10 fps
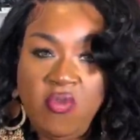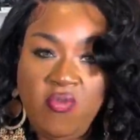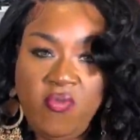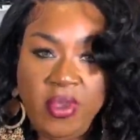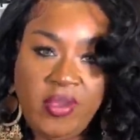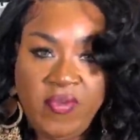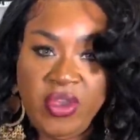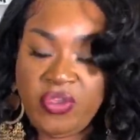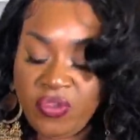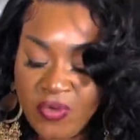Very, very
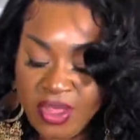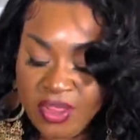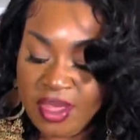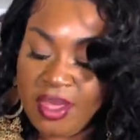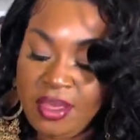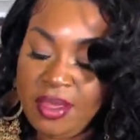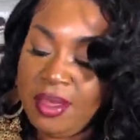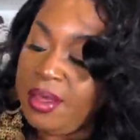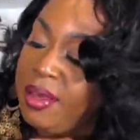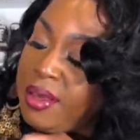stretchy.
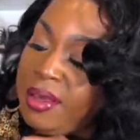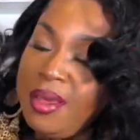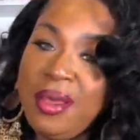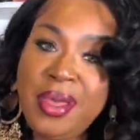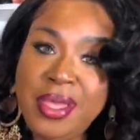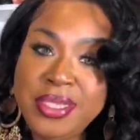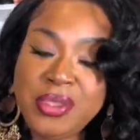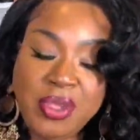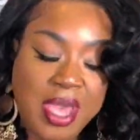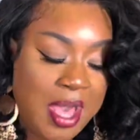So
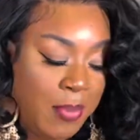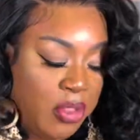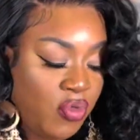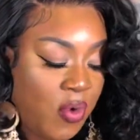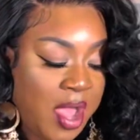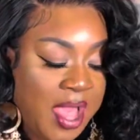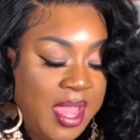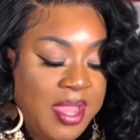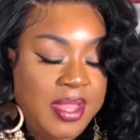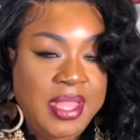yeah, I'm gonna
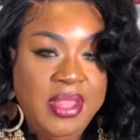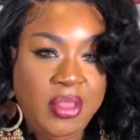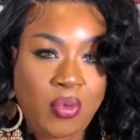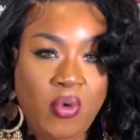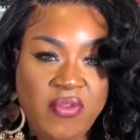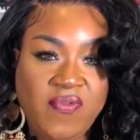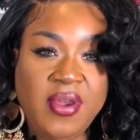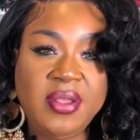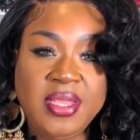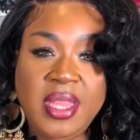try these two on
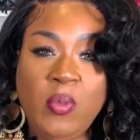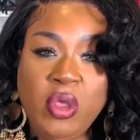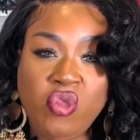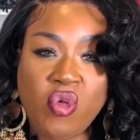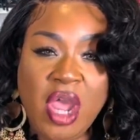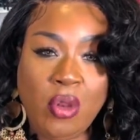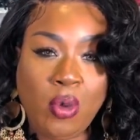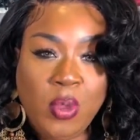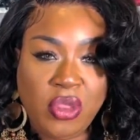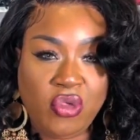first and then we're gonna try it on
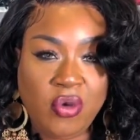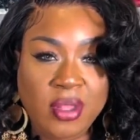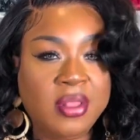with the shorts.